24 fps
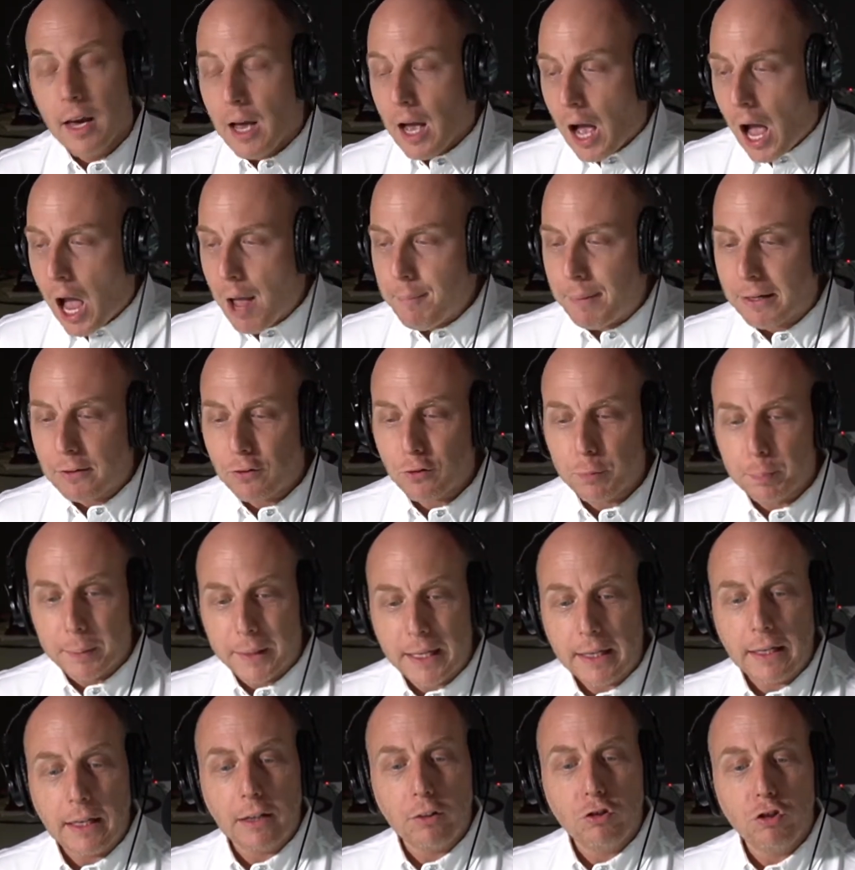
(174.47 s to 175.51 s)
I'm
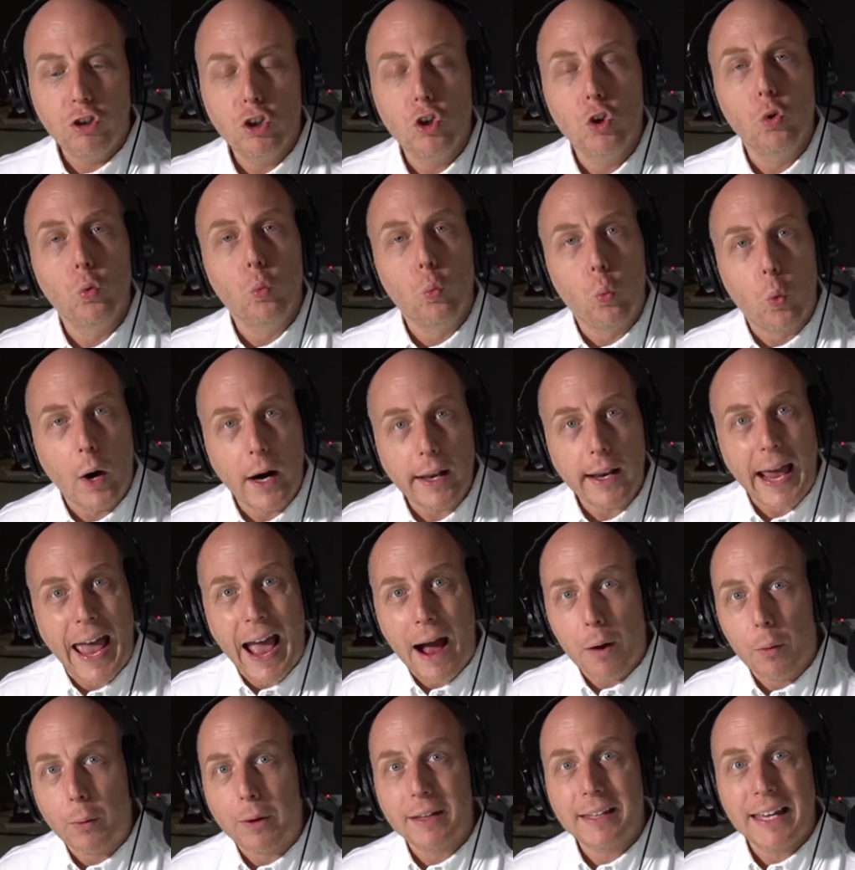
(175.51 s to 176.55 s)
explaining to you what
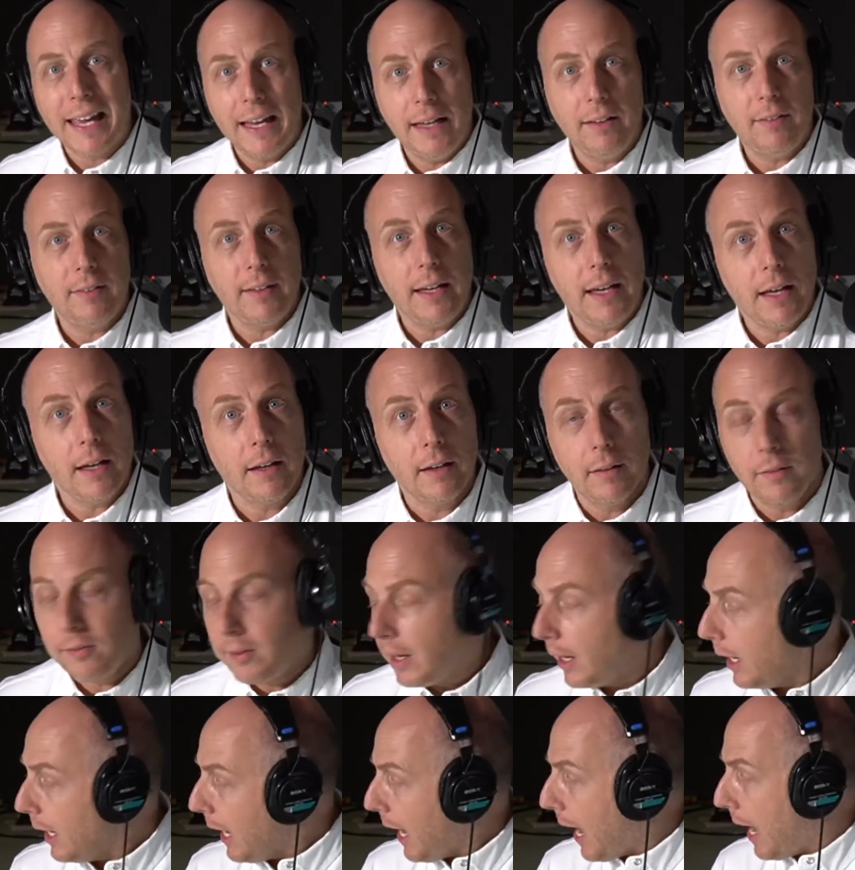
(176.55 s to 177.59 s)
our case is
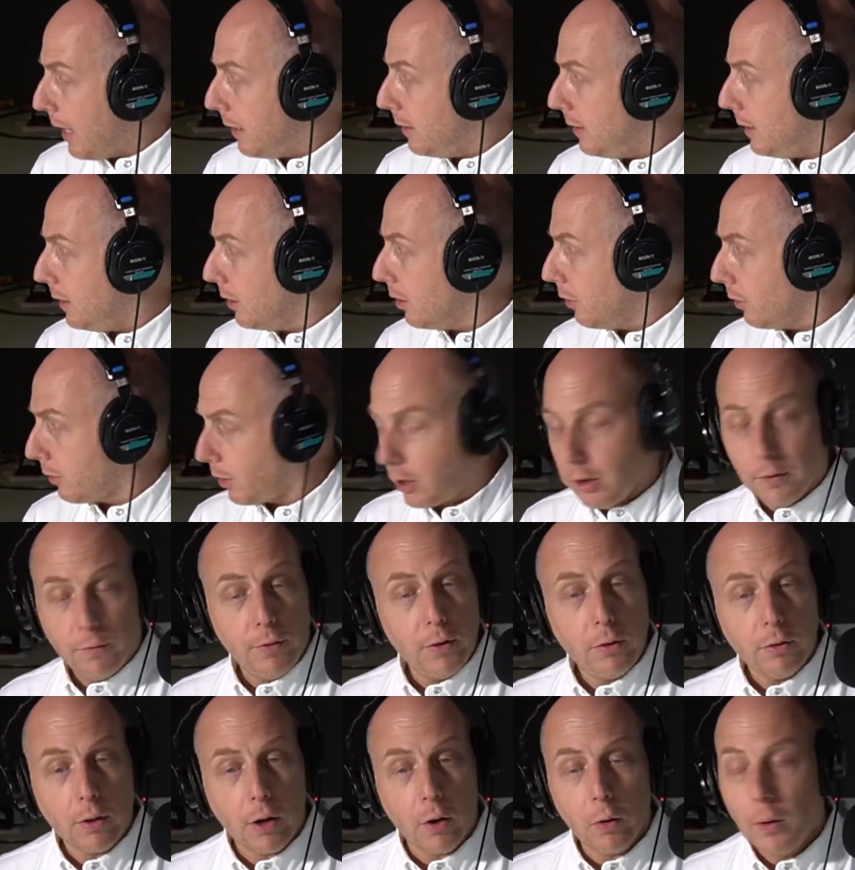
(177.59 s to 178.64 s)
and Neil
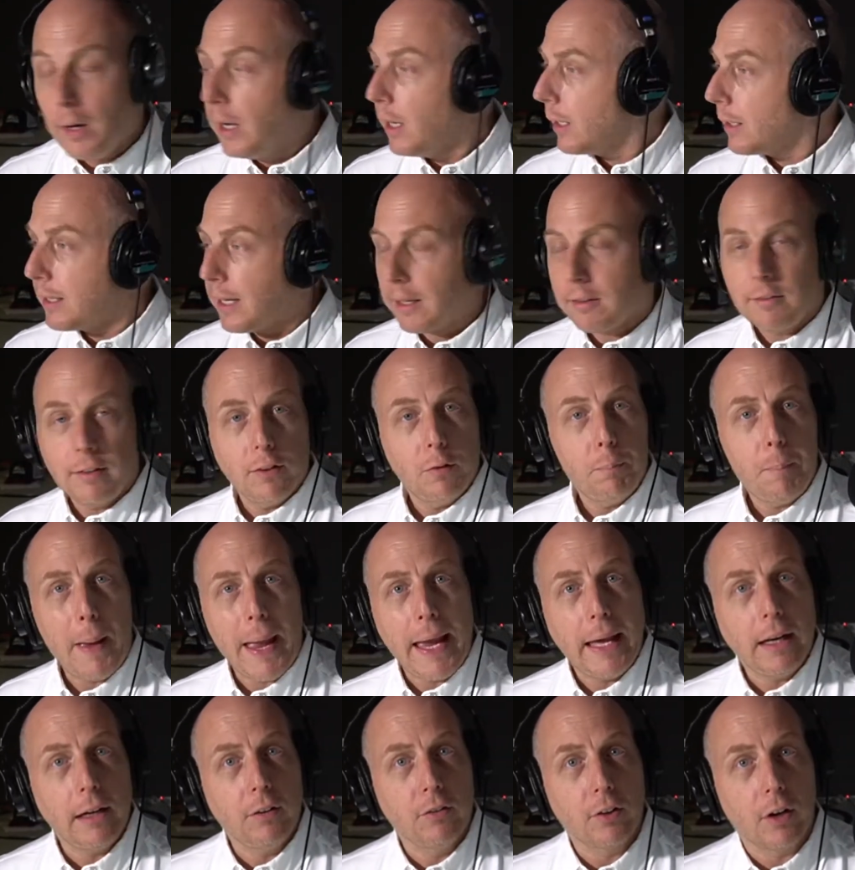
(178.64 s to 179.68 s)
Cavuto gets his
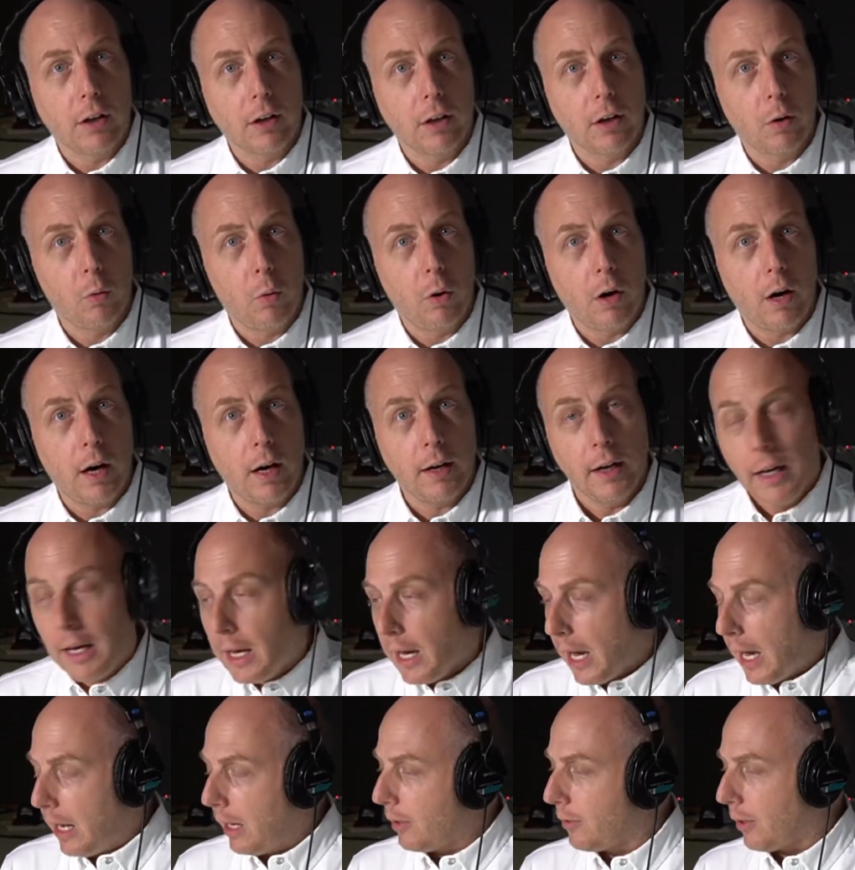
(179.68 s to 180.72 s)
panties all in a wad
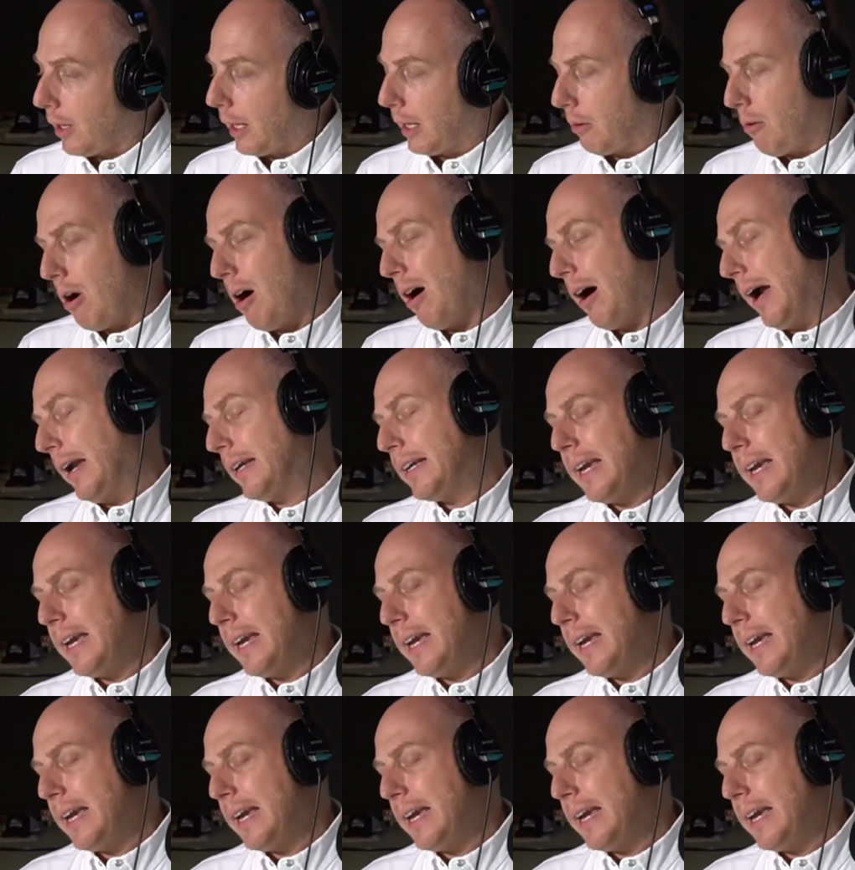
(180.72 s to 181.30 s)
and is all like, "Oh, I